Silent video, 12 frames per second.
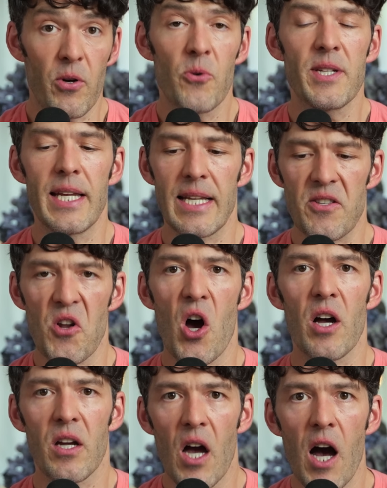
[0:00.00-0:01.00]
protein is
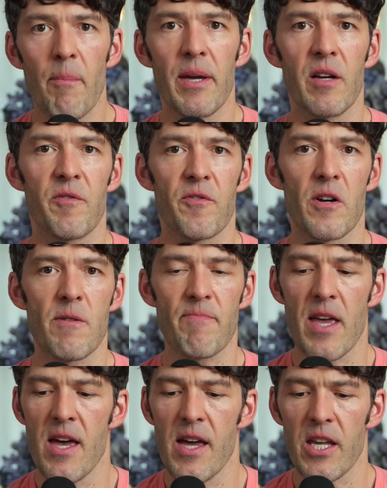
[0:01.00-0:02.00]
not coming
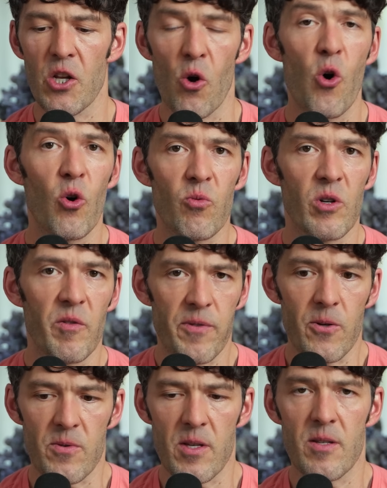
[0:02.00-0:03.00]
from, you know, whole real foods.